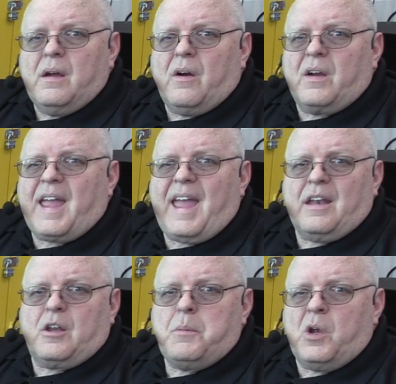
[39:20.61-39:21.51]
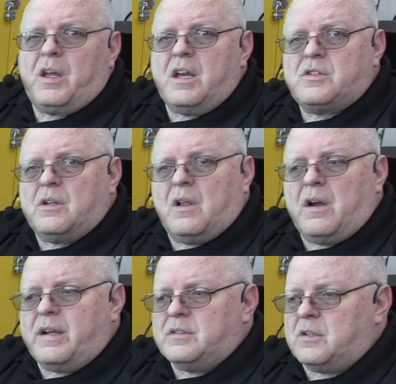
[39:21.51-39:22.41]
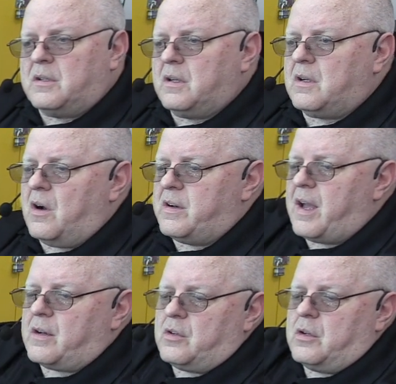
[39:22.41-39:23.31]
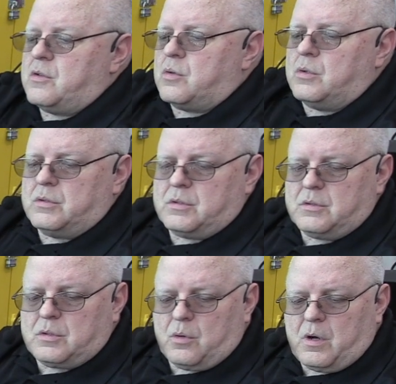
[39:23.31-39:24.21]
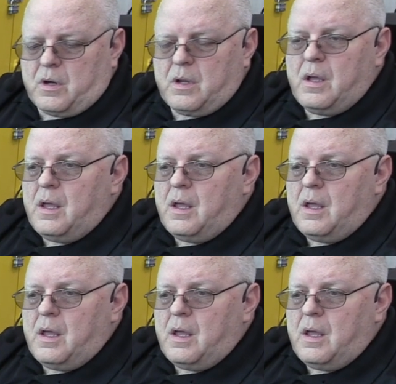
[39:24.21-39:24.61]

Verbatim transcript: our CAN communication lines, our contactor controls, and so on.